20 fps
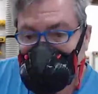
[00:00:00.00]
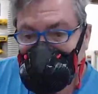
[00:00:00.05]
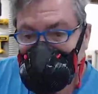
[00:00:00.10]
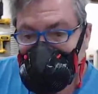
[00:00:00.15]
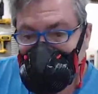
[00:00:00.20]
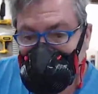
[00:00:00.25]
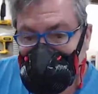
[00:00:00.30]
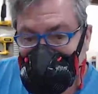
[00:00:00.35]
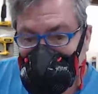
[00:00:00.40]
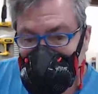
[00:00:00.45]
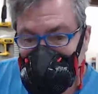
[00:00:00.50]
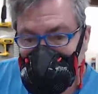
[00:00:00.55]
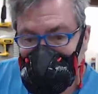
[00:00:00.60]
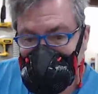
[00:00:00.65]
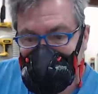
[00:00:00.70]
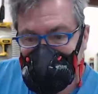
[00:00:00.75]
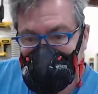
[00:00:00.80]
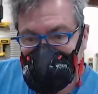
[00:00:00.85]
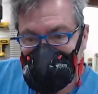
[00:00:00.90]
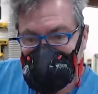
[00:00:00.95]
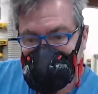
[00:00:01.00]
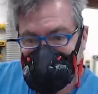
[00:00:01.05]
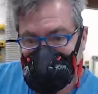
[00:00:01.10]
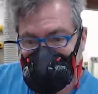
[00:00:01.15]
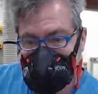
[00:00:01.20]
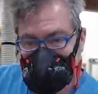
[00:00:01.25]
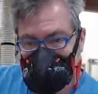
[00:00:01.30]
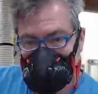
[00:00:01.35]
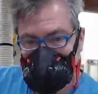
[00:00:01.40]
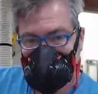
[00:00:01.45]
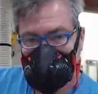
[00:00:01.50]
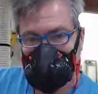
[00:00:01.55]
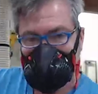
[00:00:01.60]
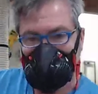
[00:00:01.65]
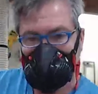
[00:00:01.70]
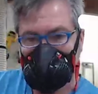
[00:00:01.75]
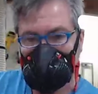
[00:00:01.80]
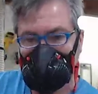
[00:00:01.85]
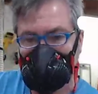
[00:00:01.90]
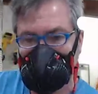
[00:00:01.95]
Nearly there.
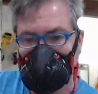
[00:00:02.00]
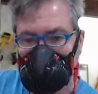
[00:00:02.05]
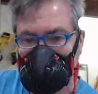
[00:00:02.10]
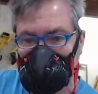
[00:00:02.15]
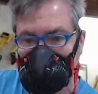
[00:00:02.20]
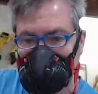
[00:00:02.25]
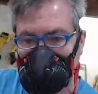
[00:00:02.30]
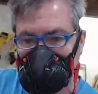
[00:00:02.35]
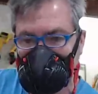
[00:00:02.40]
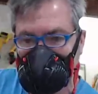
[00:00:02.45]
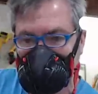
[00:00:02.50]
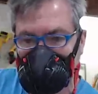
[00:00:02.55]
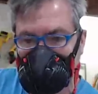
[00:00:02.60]
Nearly there.